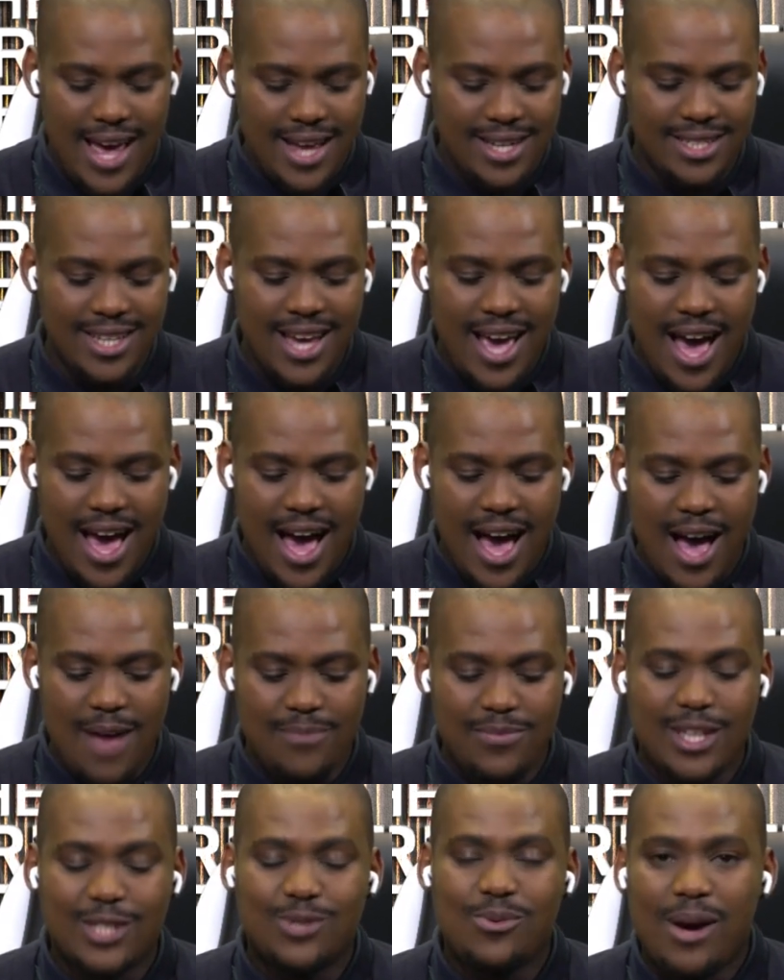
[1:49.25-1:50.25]
and
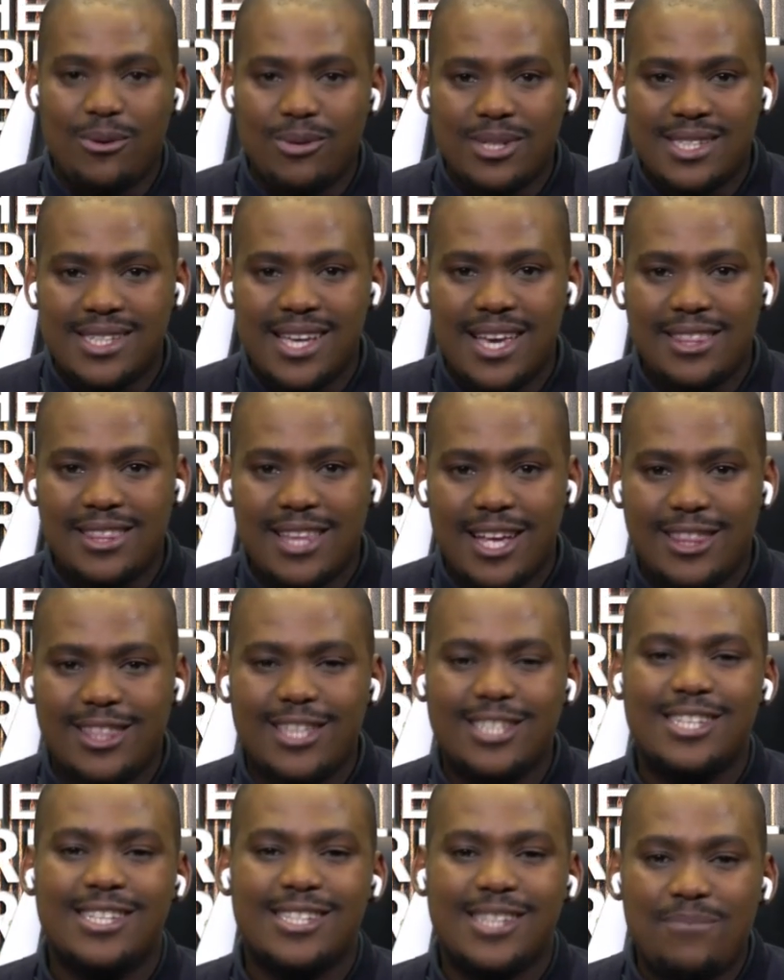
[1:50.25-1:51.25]
um, that's why I was saying that
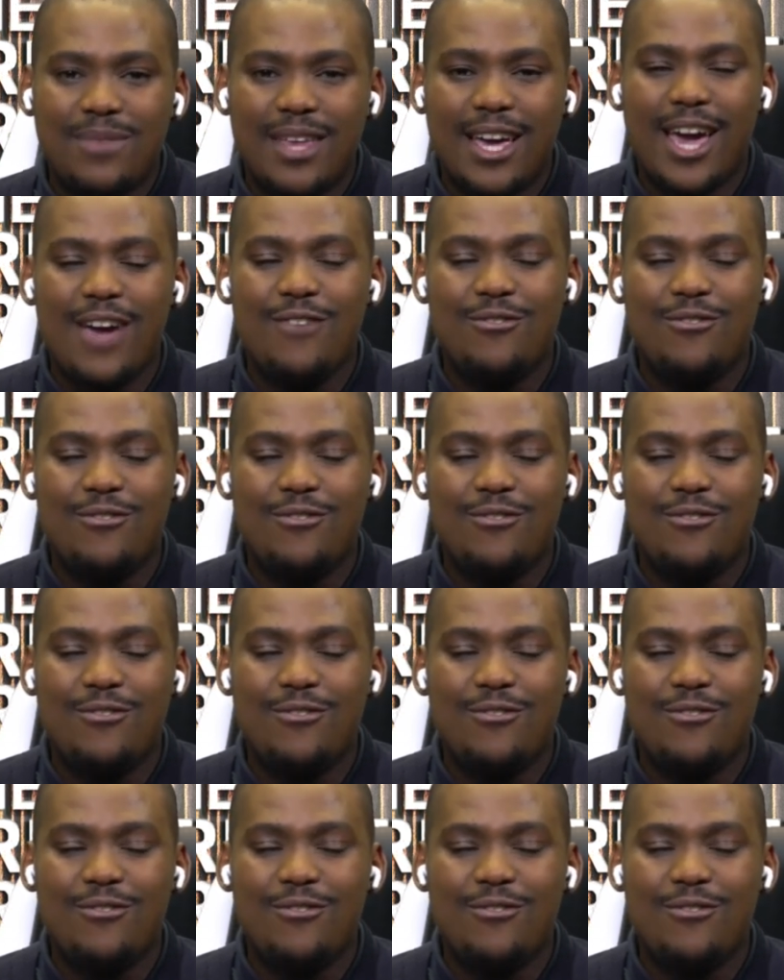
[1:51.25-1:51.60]
this is something